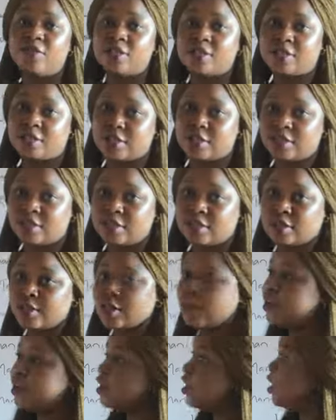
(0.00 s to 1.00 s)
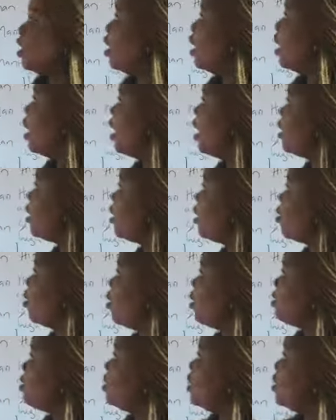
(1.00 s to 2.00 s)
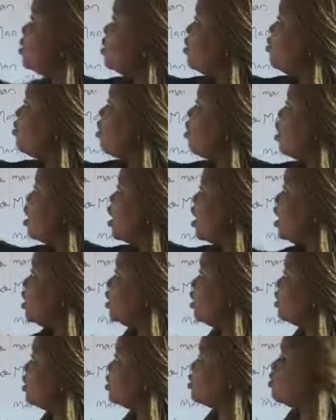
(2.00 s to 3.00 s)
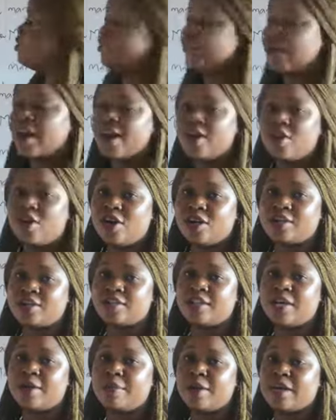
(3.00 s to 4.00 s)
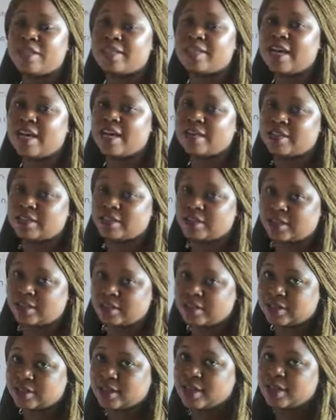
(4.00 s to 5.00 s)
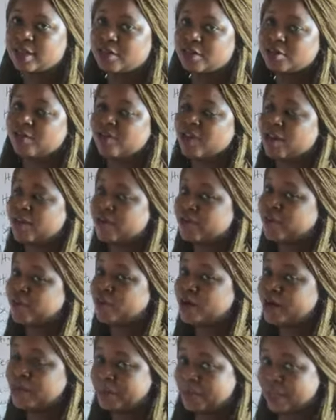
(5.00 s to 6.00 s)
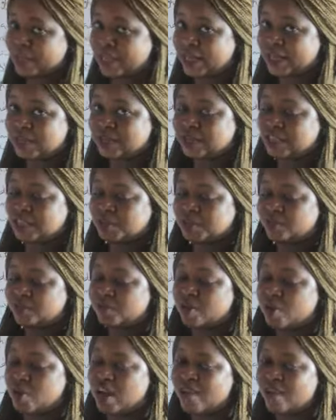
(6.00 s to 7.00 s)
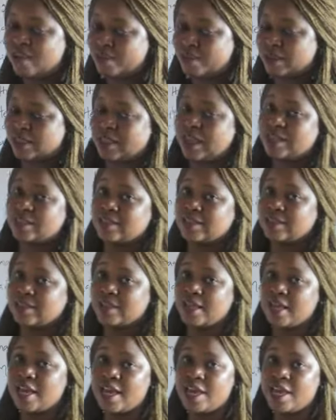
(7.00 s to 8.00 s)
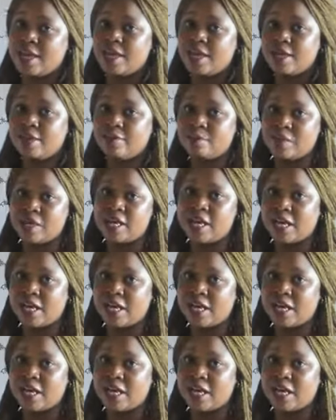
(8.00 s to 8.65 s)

disease. And the causative organ is virus hepatitis. You've heard of the word hepatitis before. We have hepatitis A, B,